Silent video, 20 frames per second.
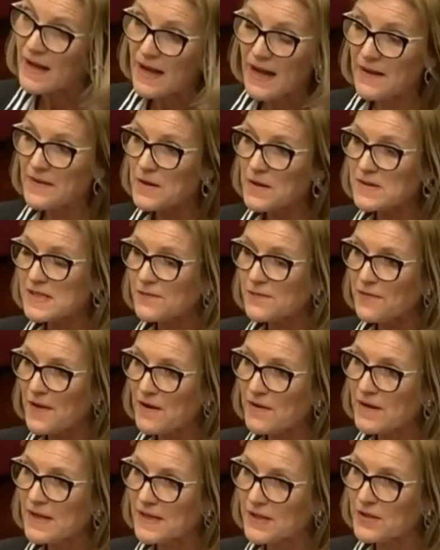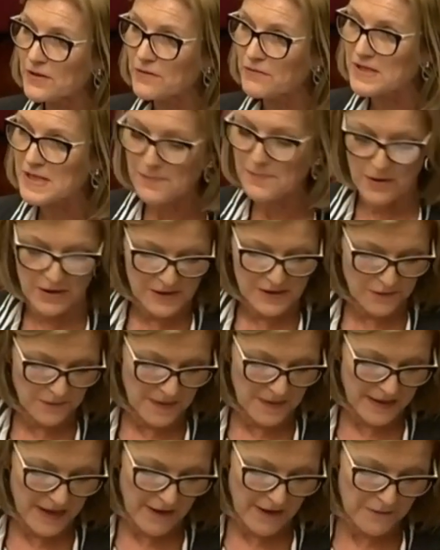And there was very little response from
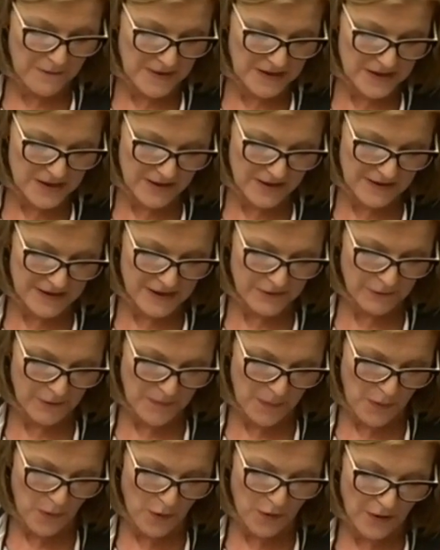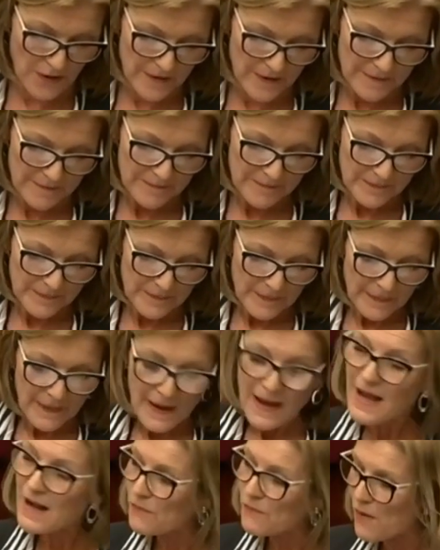the government to this report.
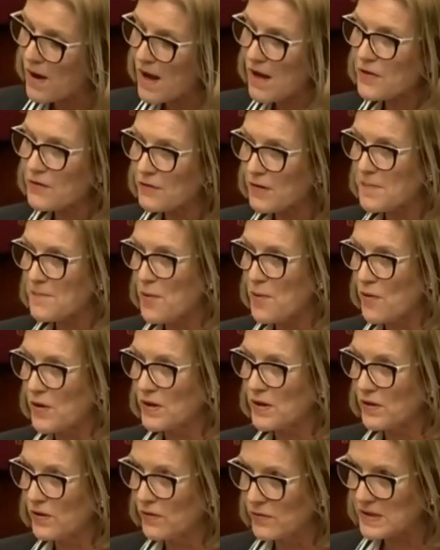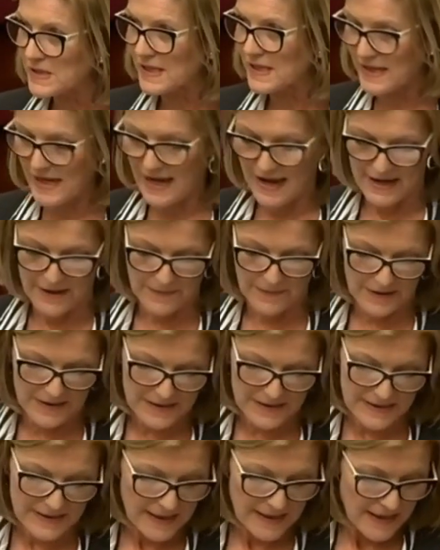And while the report looked at
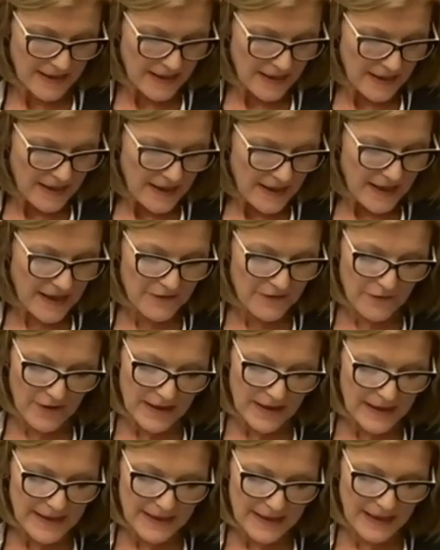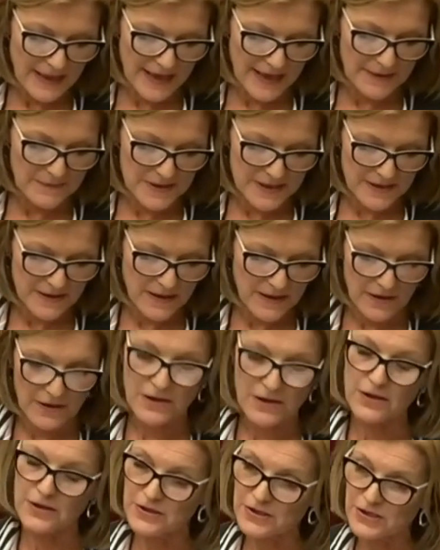cannabis, it really came to the
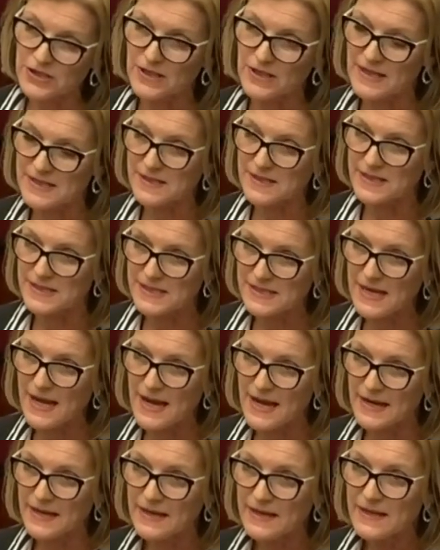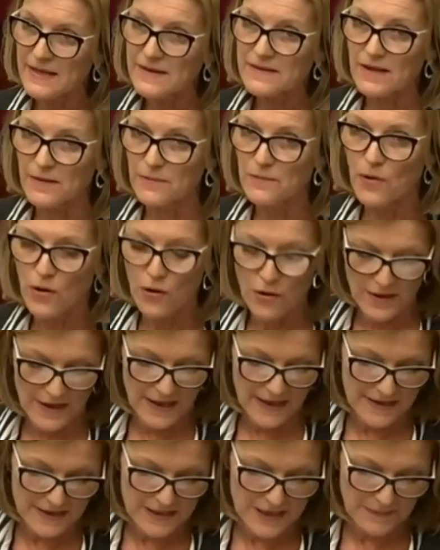conclusion, as I say, that more
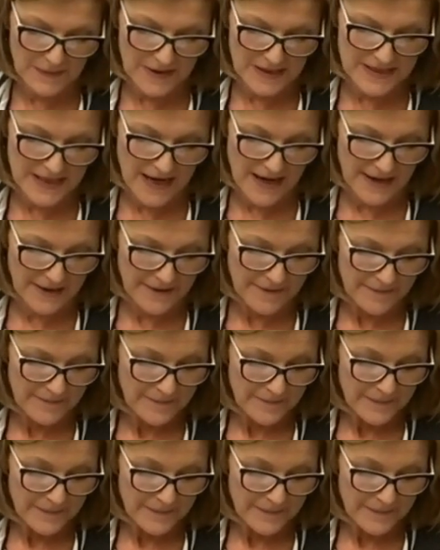needed to be done.